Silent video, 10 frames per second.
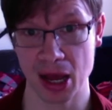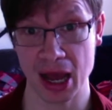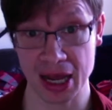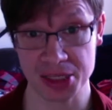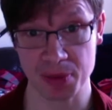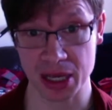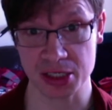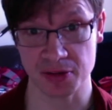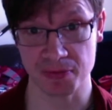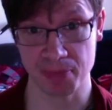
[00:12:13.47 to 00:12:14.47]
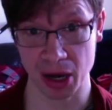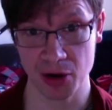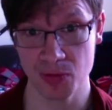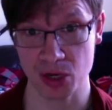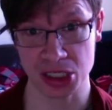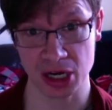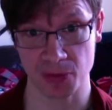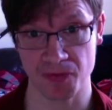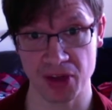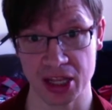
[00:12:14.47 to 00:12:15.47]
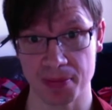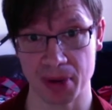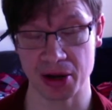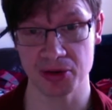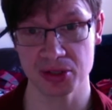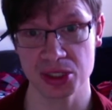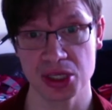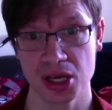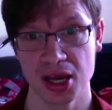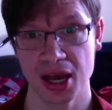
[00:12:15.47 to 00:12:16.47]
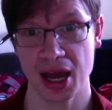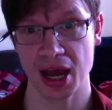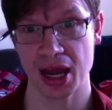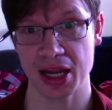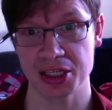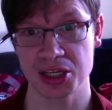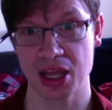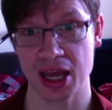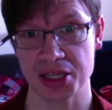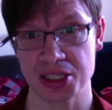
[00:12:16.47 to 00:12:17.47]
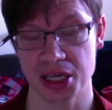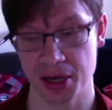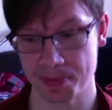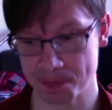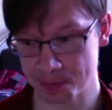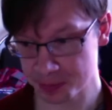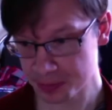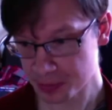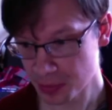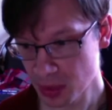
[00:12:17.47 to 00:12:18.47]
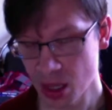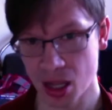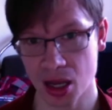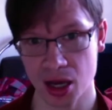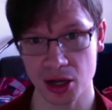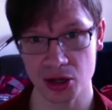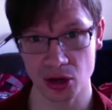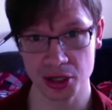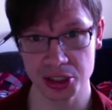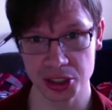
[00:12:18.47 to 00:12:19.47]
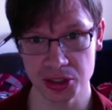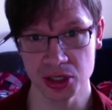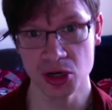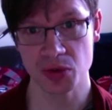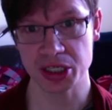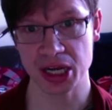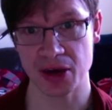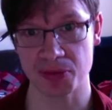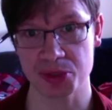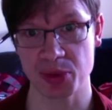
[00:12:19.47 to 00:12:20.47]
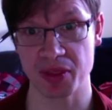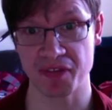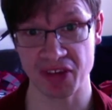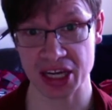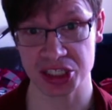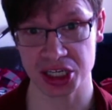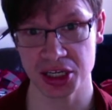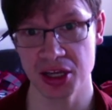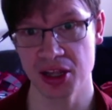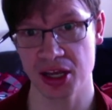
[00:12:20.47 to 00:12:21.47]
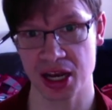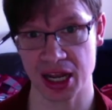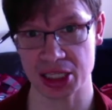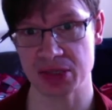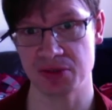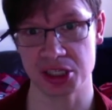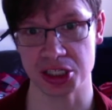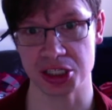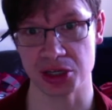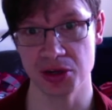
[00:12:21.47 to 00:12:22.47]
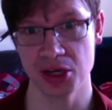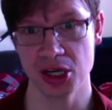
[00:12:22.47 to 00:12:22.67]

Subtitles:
aspects of bone which help feed the bones, and you get collagen which helps with the fascia, the connective tissue.